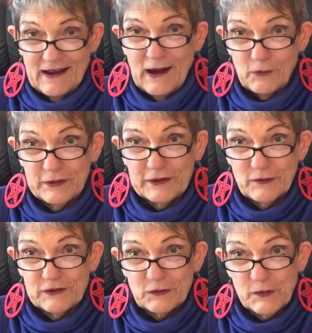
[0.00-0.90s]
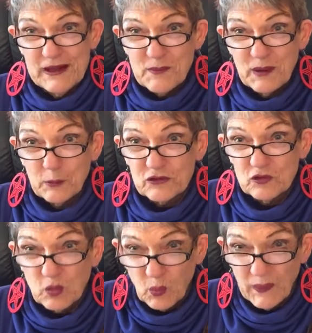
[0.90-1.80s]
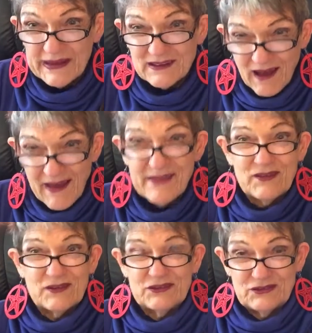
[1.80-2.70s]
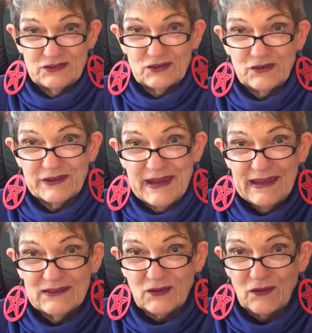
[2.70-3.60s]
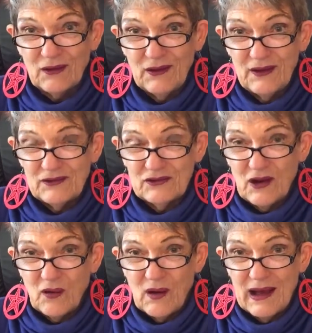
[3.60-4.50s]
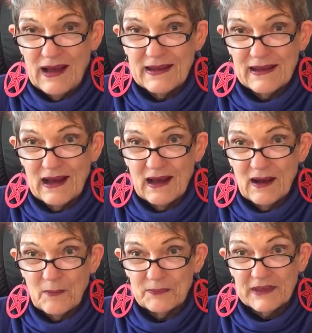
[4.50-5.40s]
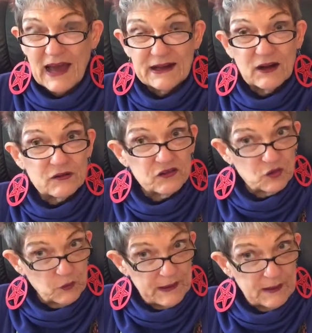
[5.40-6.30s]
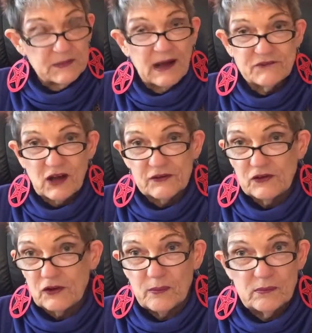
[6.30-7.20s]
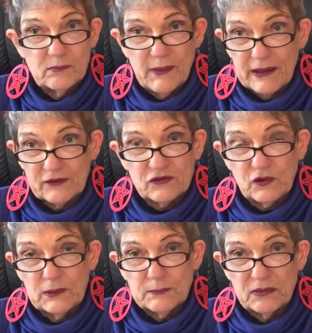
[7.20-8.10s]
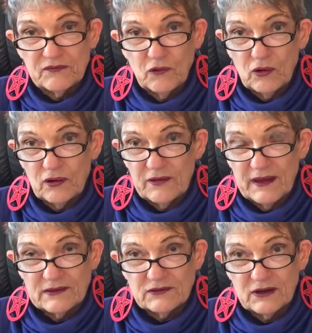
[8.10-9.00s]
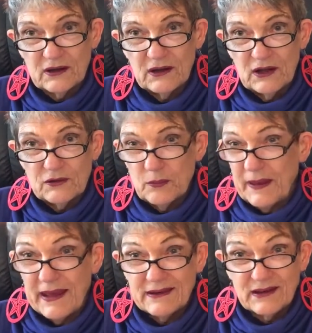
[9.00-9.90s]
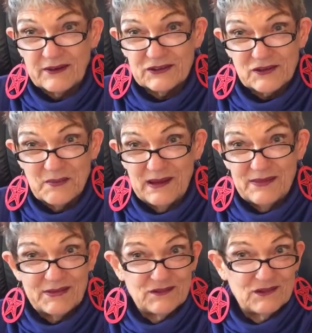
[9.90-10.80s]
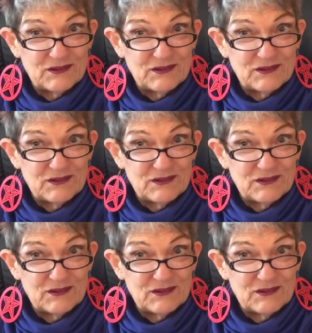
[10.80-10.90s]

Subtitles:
I really wanted to read it, but it was $20 just on Kindle. So I got it on Scribd. I've talked to you about Scribd before, that you pay $8 a month and